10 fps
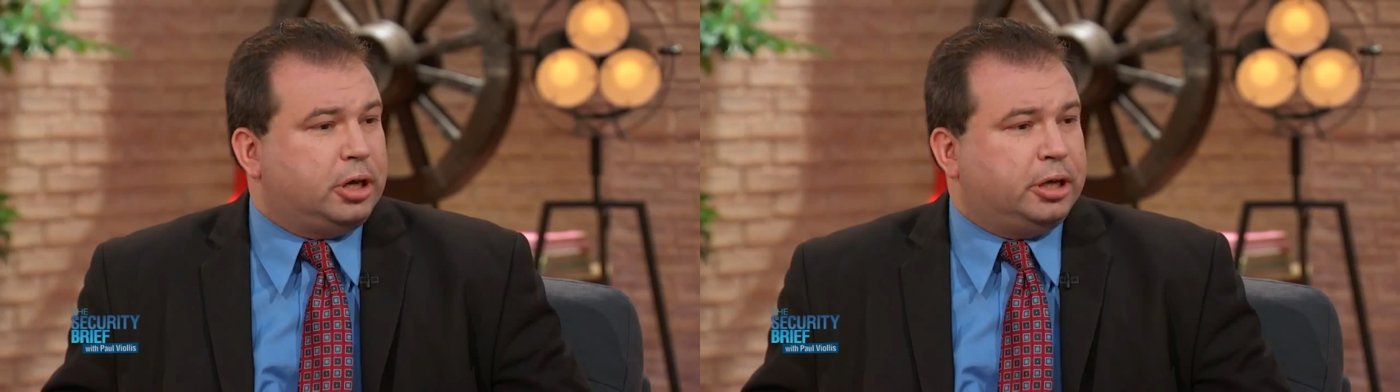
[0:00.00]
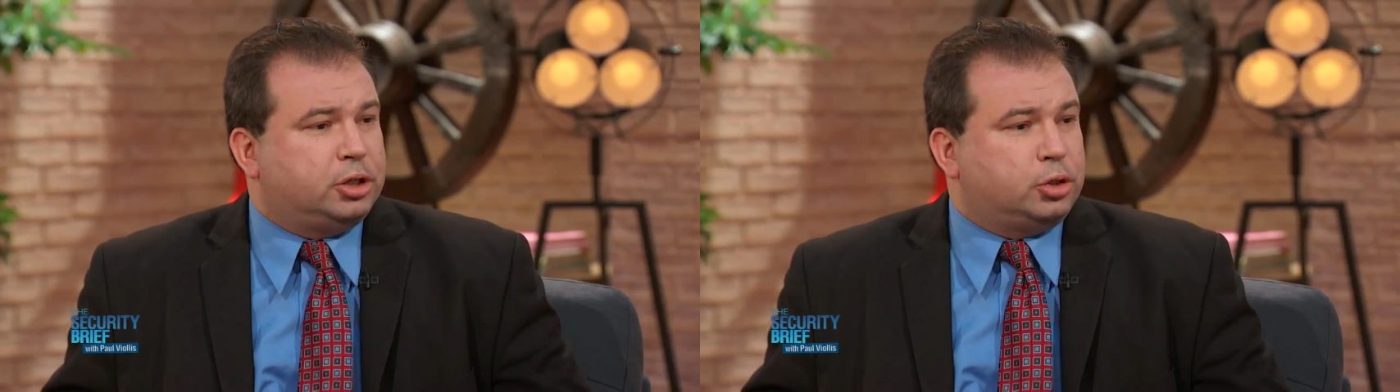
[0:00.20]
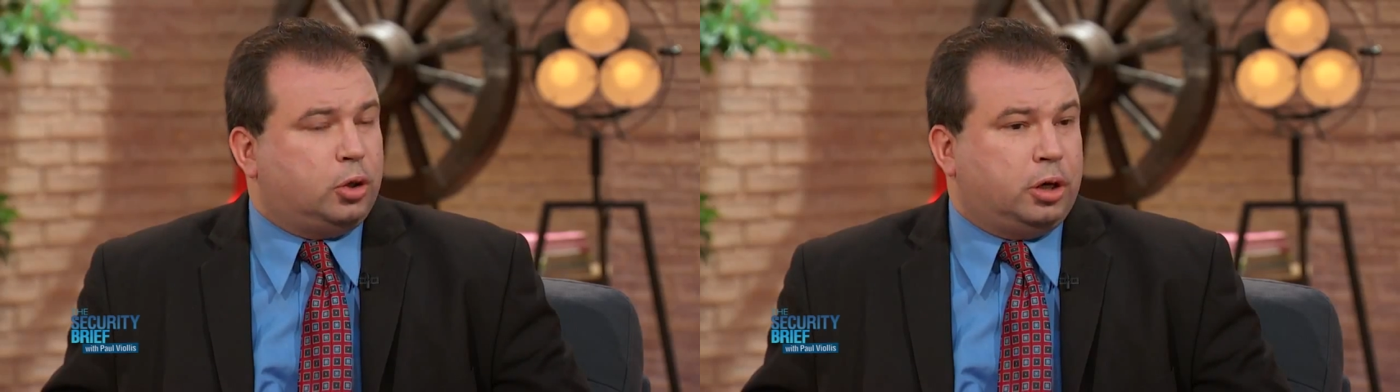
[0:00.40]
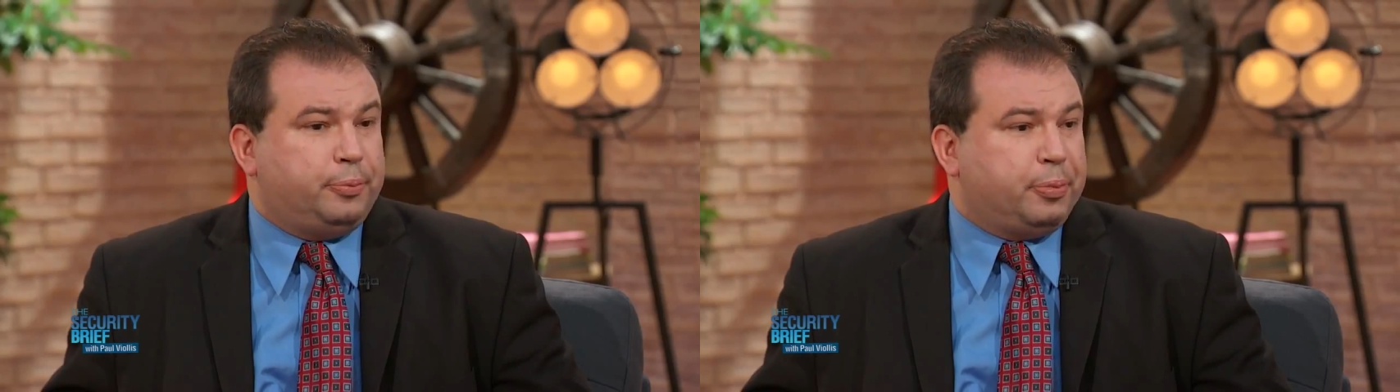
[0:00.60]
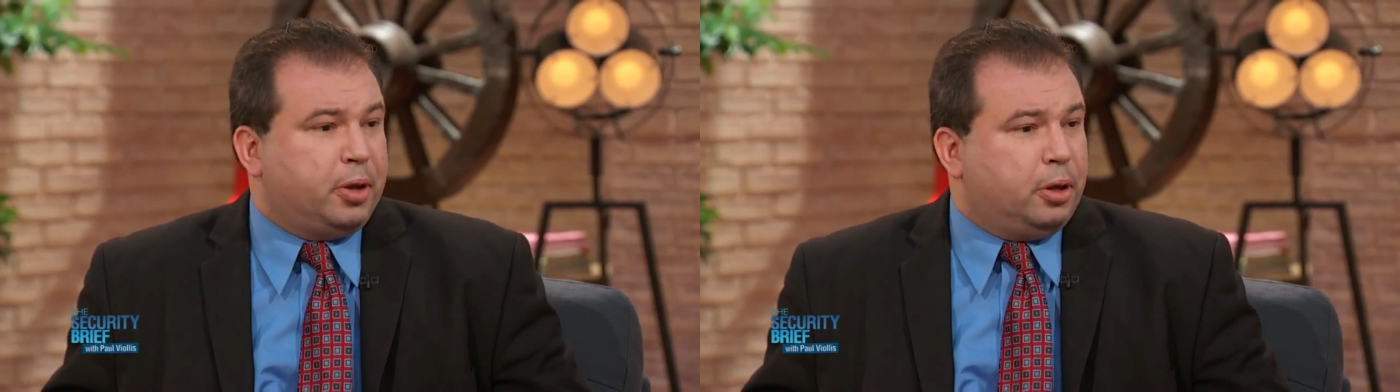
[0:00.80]
I saw
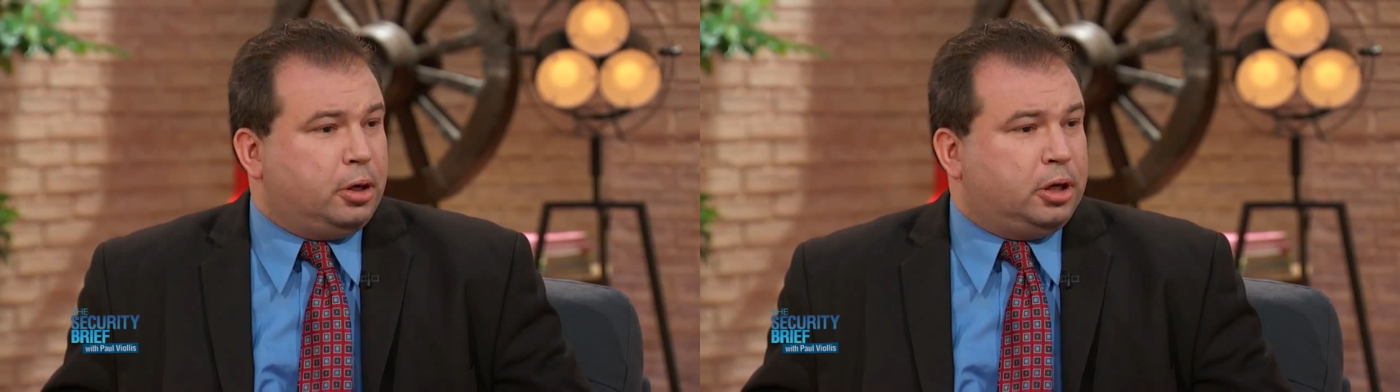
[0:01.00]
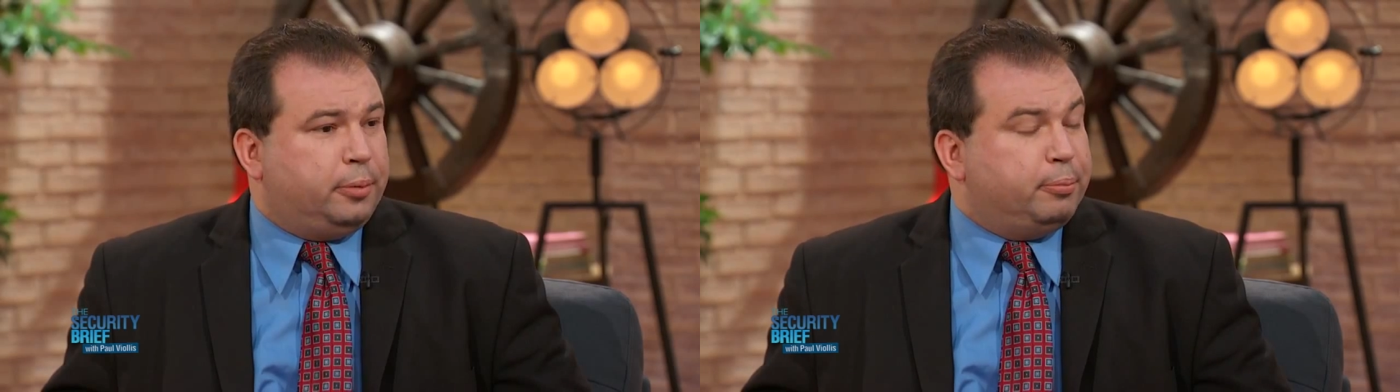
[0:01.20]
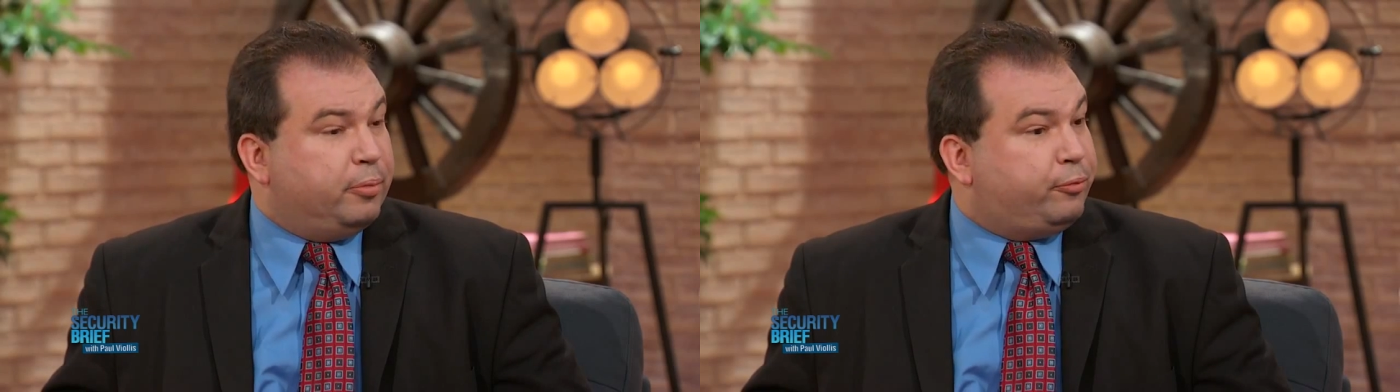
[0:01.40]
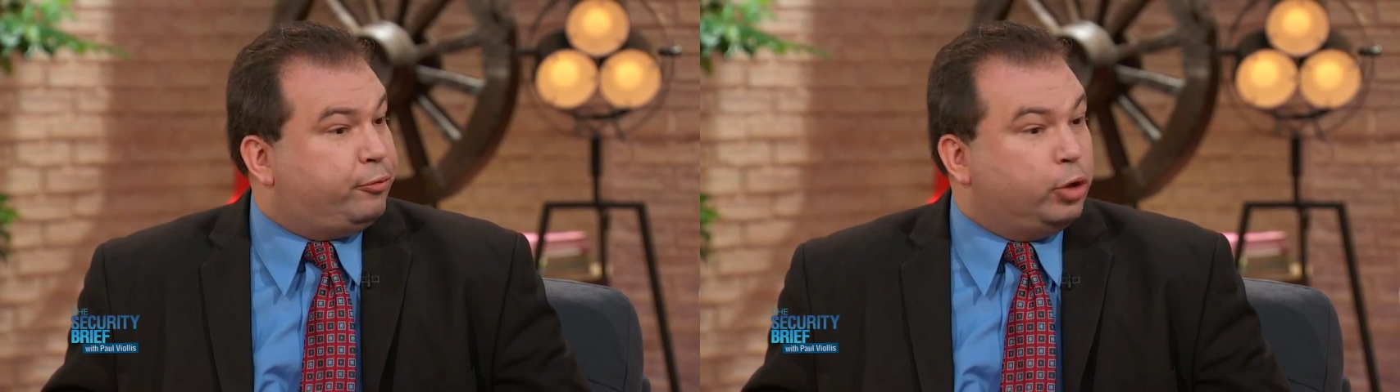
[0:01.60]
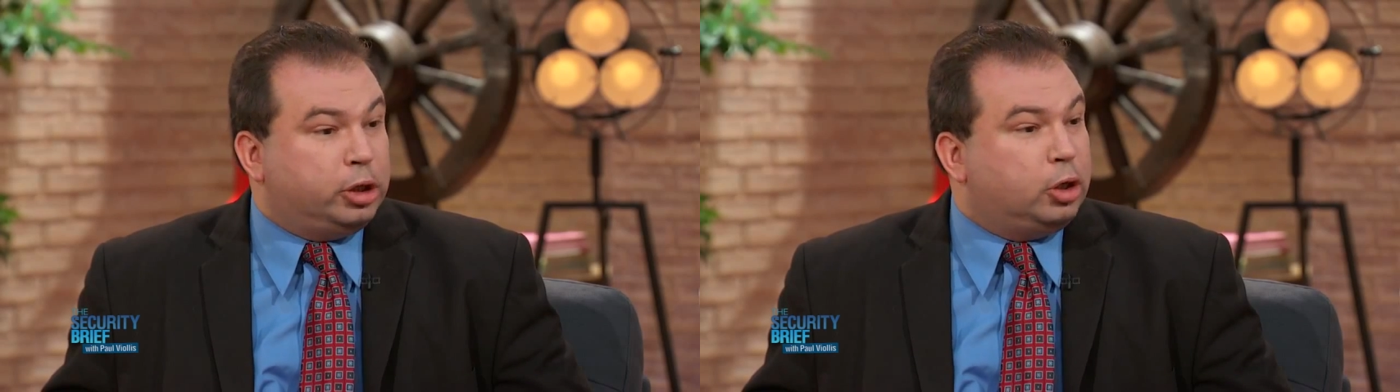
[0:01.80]

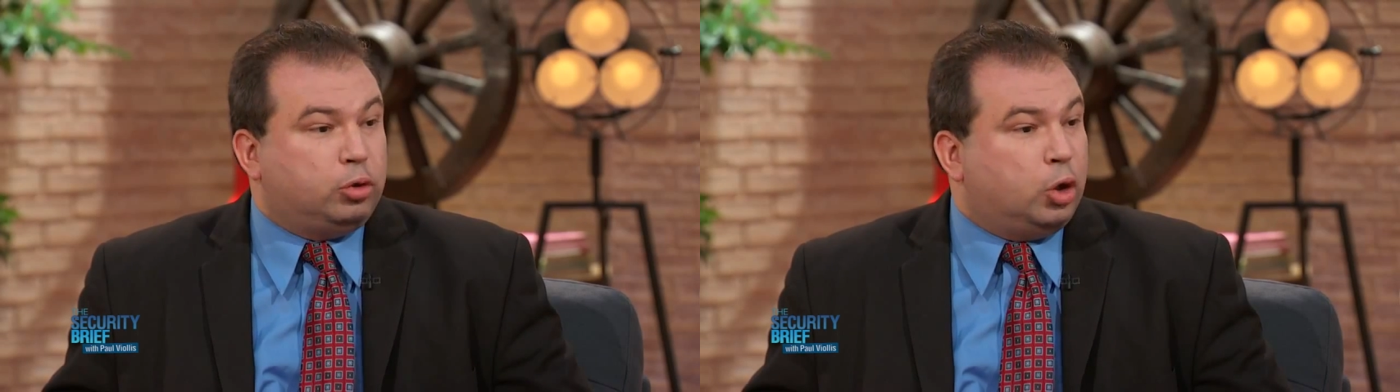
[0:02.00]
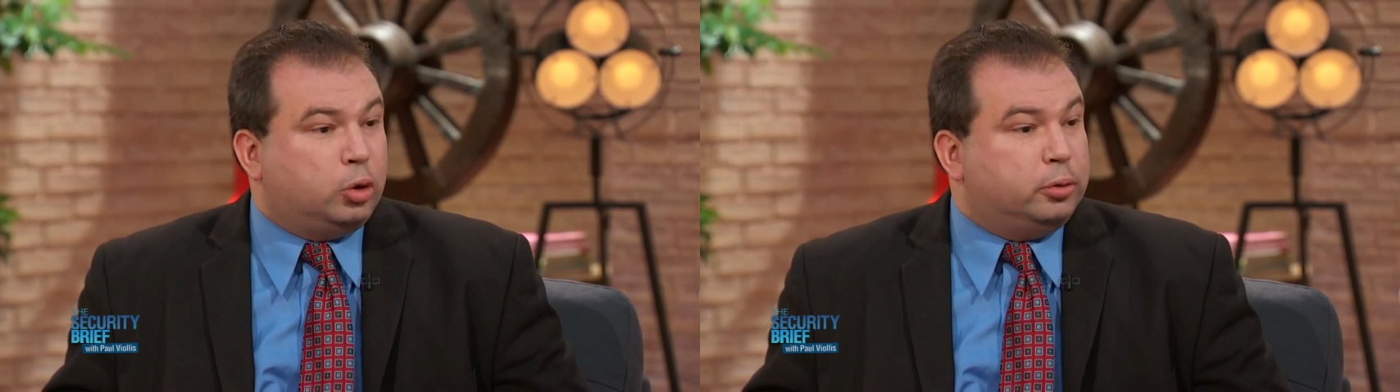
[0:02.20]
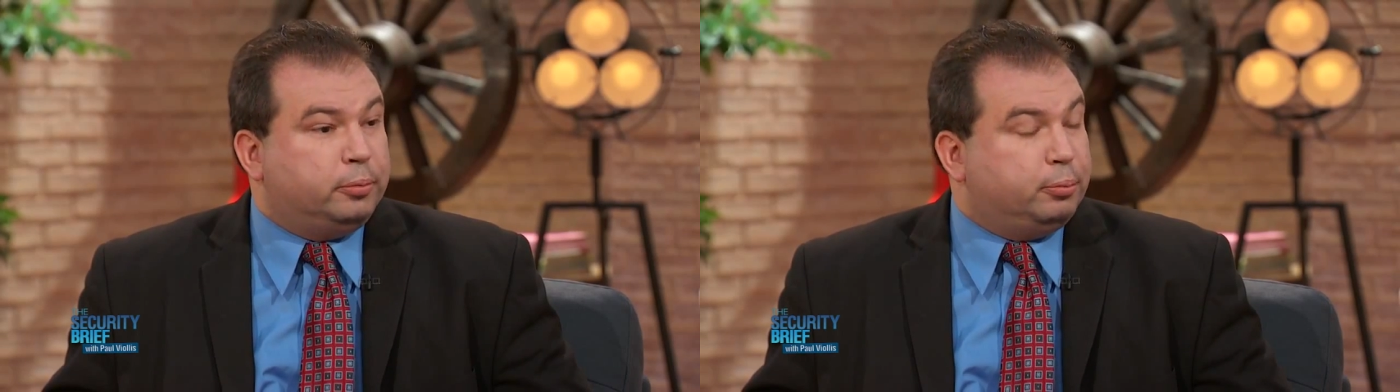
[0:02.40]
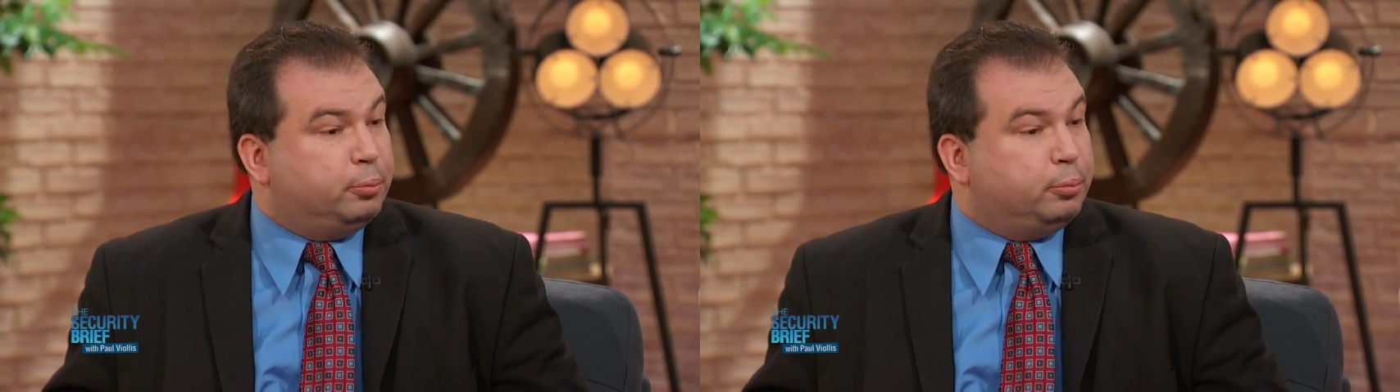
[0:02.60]
fully grown